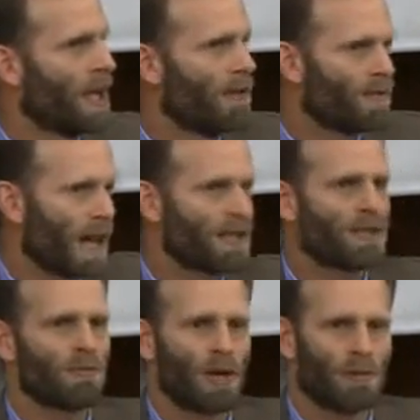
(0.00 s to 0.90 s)
If
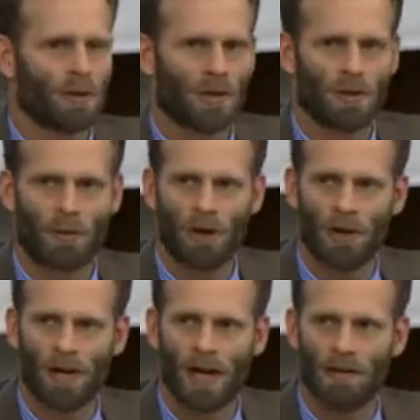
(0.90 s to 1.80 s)
that's the way we're going to
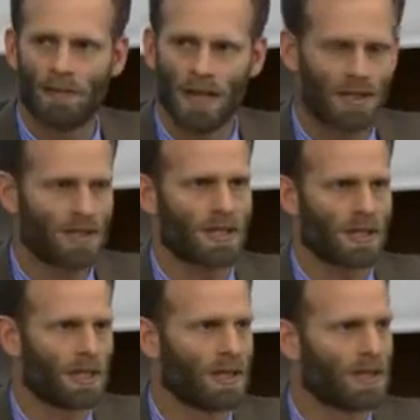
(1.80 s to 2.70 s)
go about
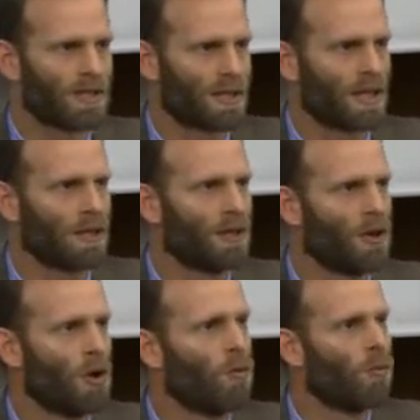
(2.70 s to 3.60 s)
legislating in the state,
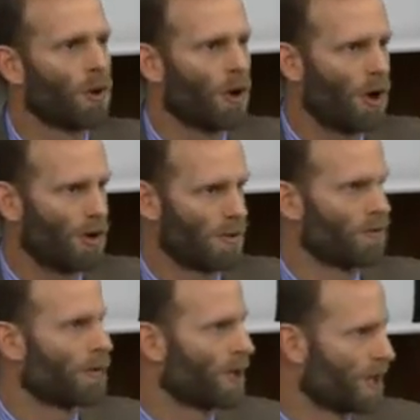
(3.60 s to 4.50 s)
we're all
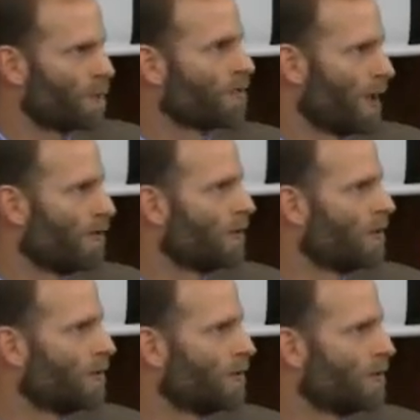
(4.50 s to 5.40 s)
in for a heap of trouble.
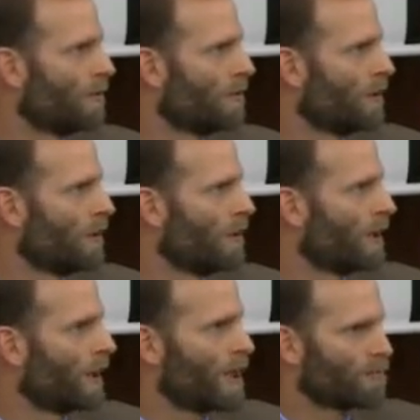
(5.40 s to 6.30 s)

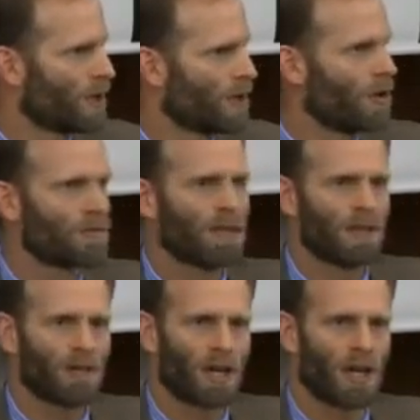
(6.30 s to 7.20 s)
Because what it
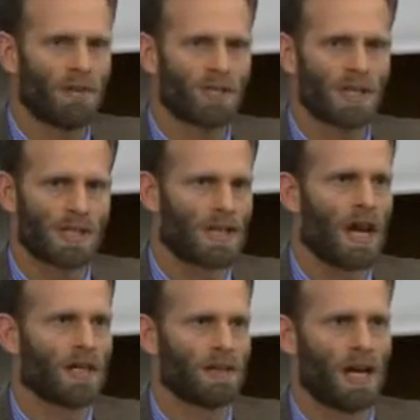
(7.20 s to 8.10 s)
ultimately becomes is an
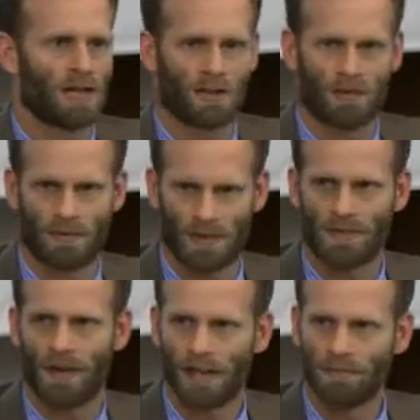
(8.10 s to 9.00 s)
ideological
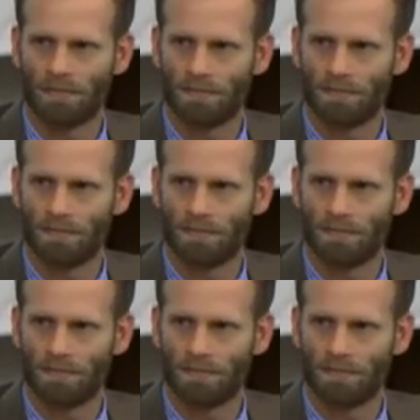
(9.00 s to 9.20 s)
fistfight.